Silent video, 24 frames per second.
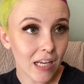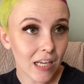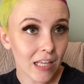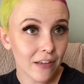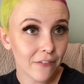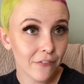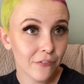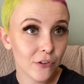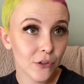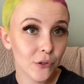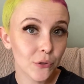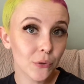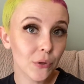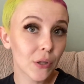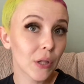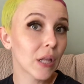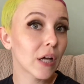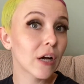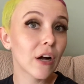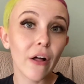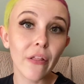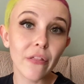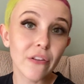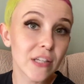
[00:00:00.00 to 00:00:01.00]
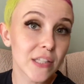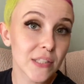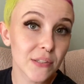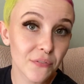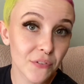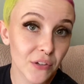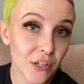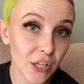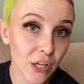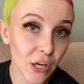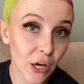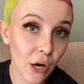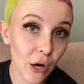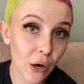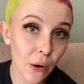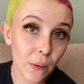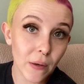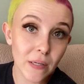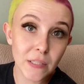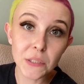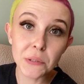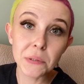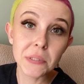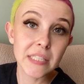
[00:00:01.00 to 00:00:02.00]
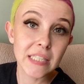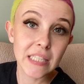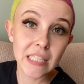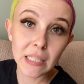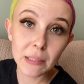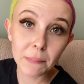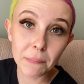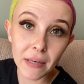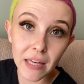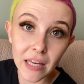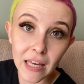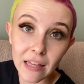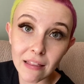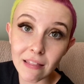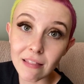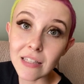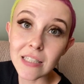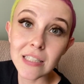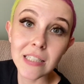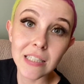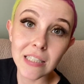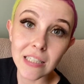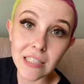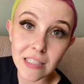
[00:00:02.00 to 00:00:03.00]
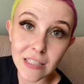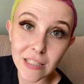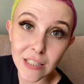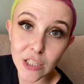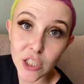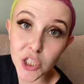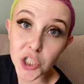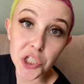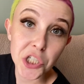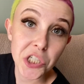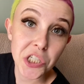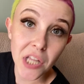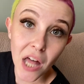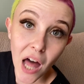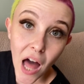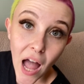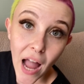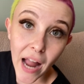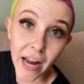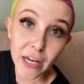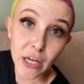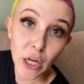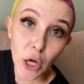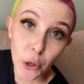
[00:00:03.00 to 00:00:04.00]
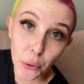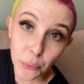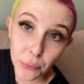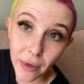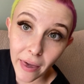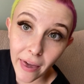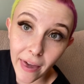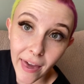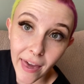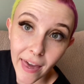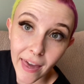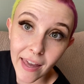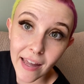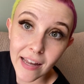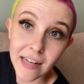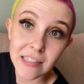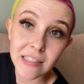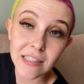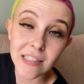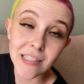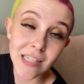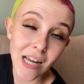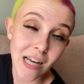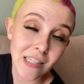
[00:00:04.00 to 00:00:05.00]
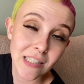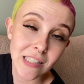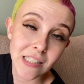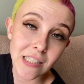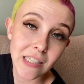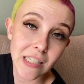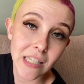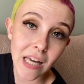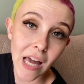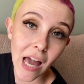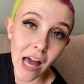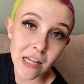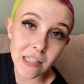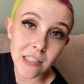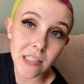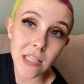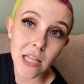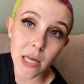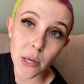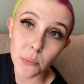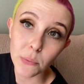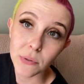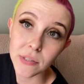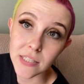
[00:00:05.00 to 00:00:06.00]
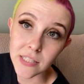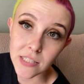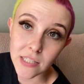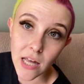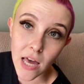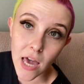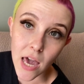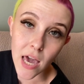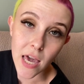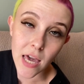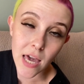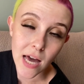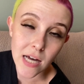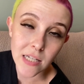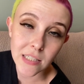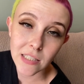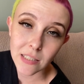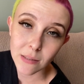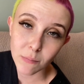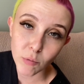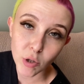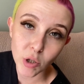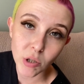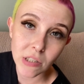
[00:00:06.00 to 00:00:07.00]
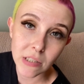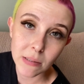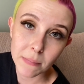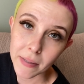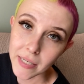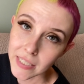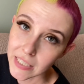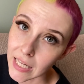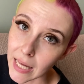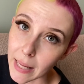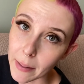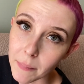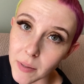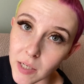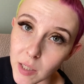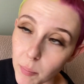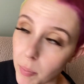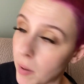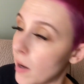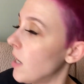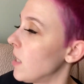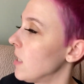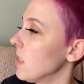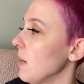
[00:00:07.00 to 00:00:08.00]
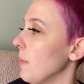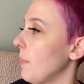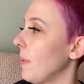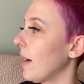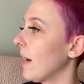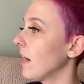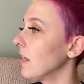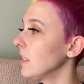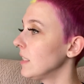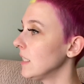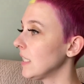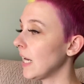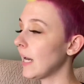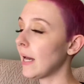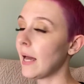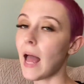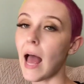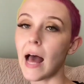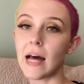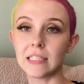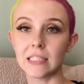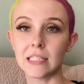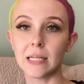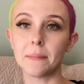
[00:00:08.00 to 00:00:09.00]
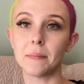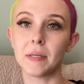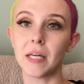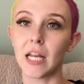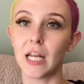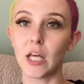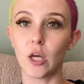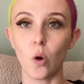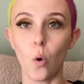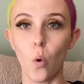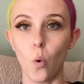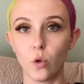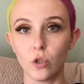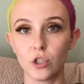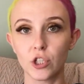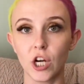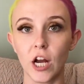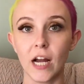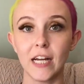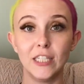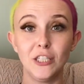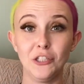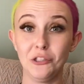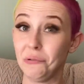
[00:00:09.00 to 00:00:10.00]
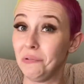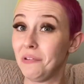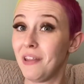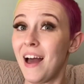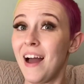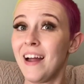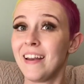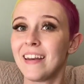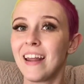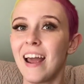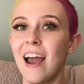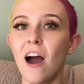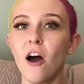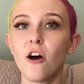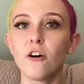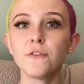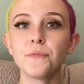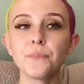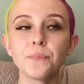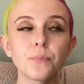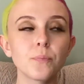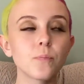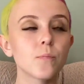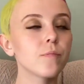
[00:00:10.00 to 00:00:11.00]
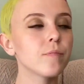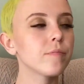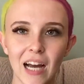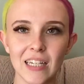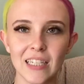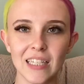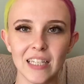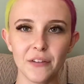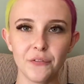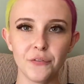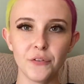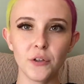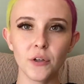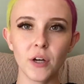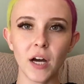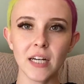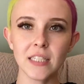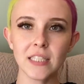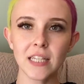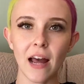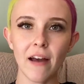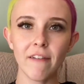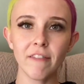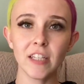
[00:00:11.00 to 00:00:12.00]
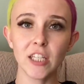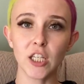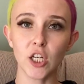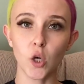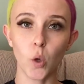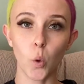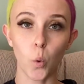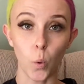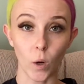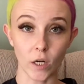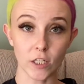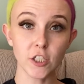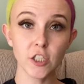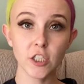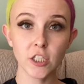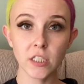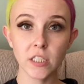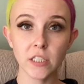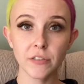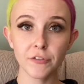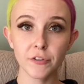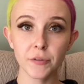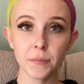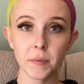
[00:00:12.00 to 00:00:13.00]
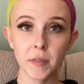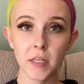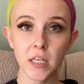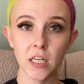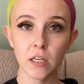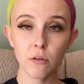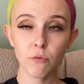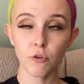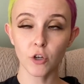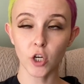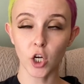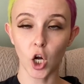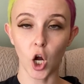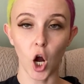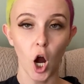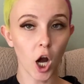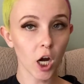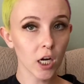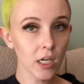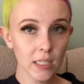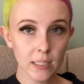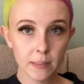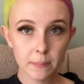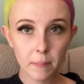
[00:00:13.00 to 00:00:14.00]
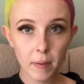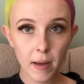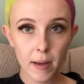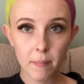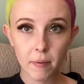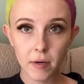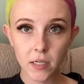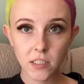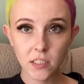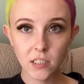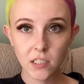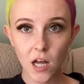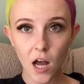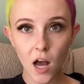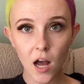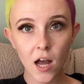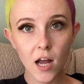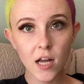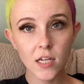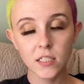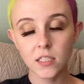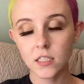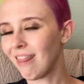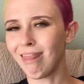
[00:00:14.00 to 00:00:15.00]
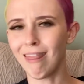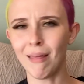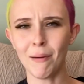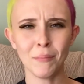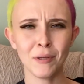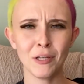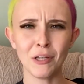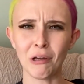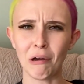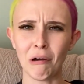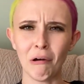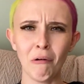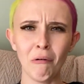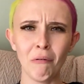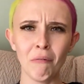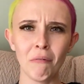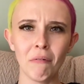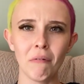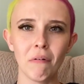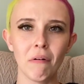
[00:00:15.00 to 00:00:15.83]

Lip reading: If you click on this video and you see me, this is your sign, okay? It is destiny, as they would say. Yes, I'm using my name in a pun. Apparently, as I'm getting older, I do that now. If you guys have any questions for me regarding my buzz cut, let me know.